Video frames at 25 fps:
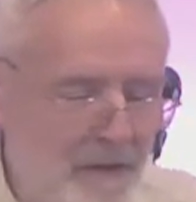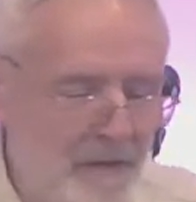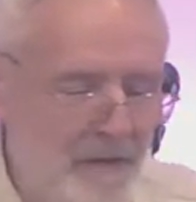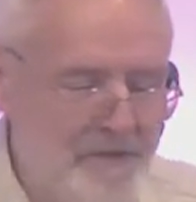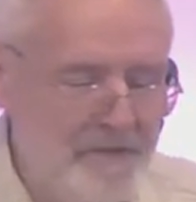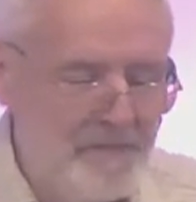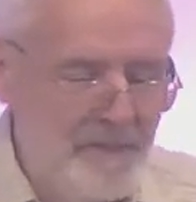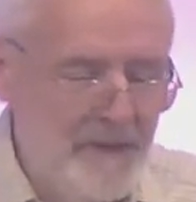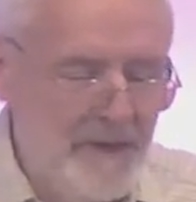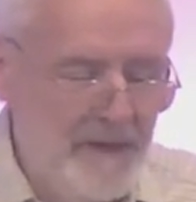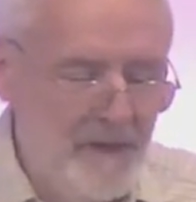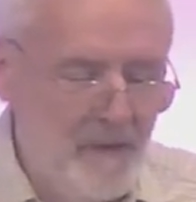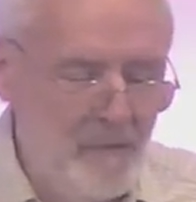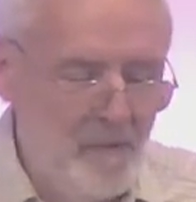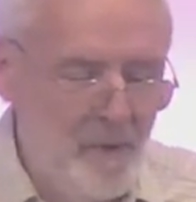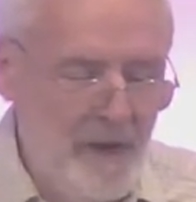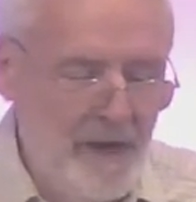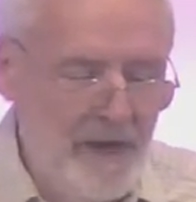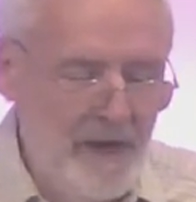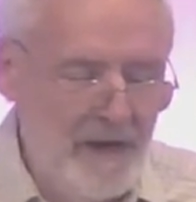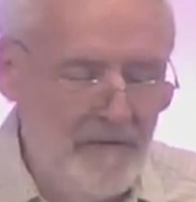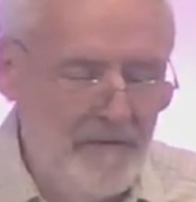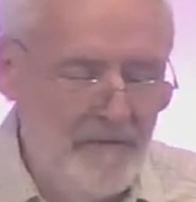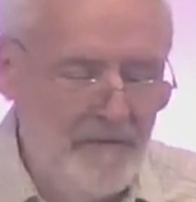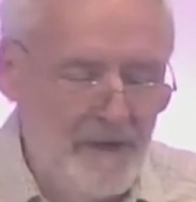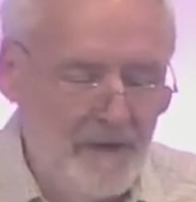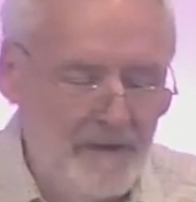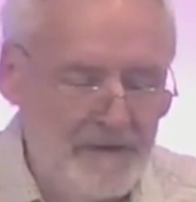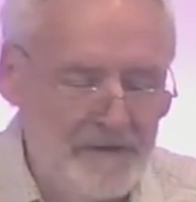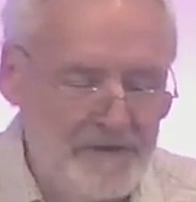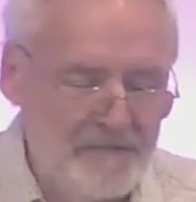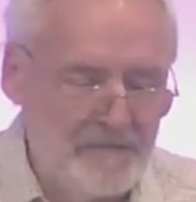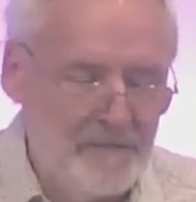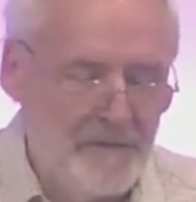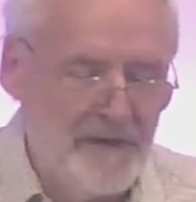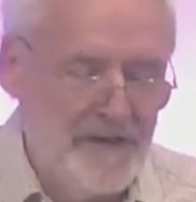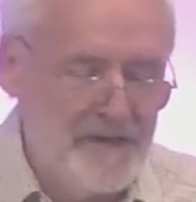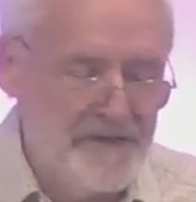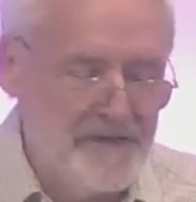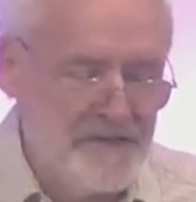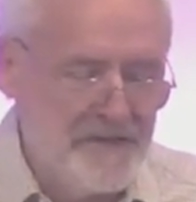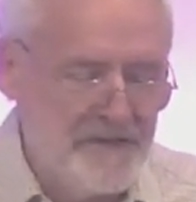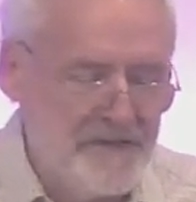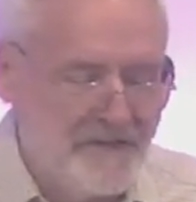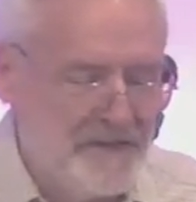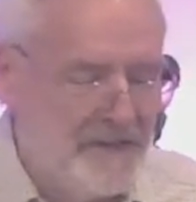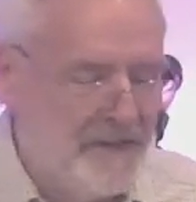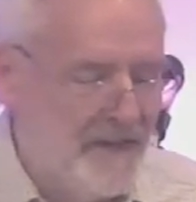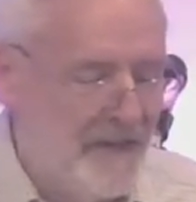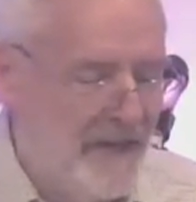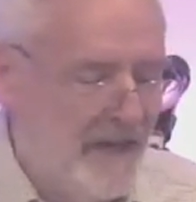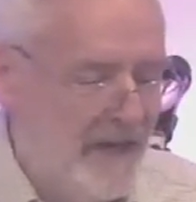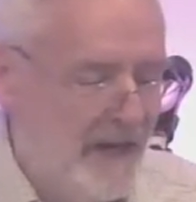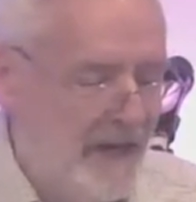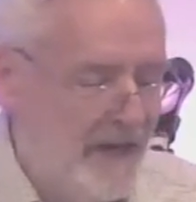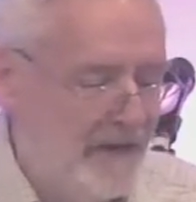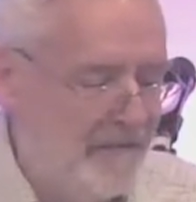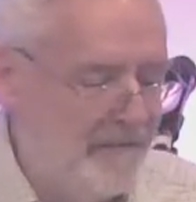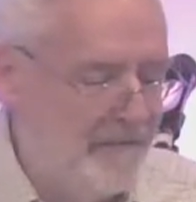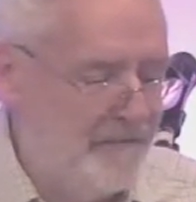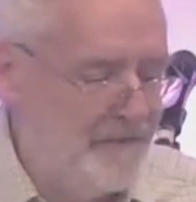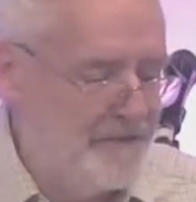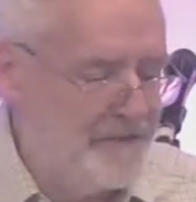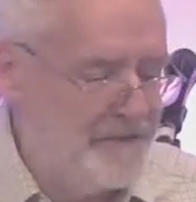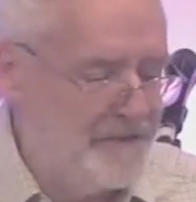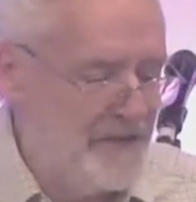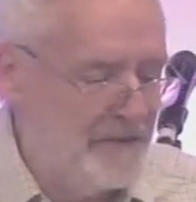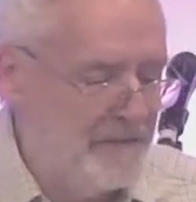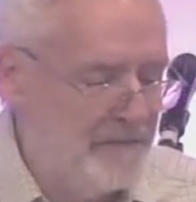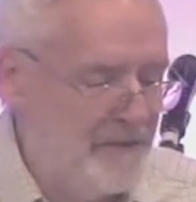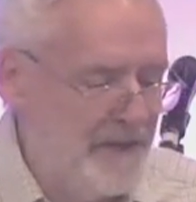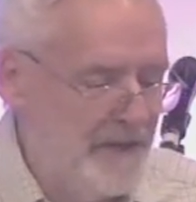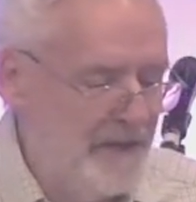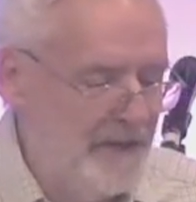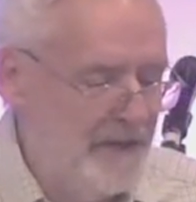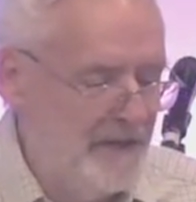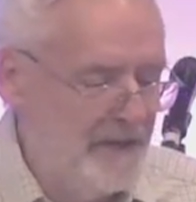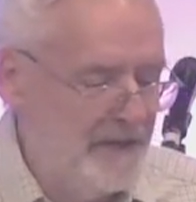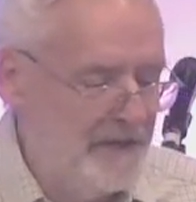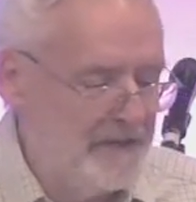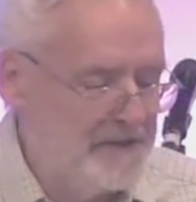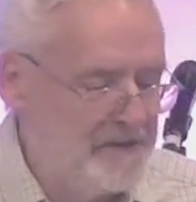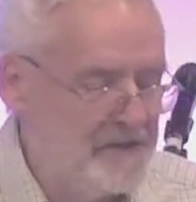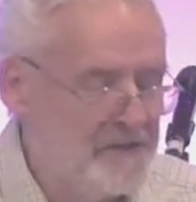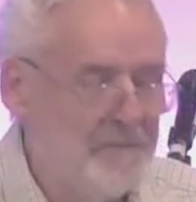been aware of God's presence in their life for some years.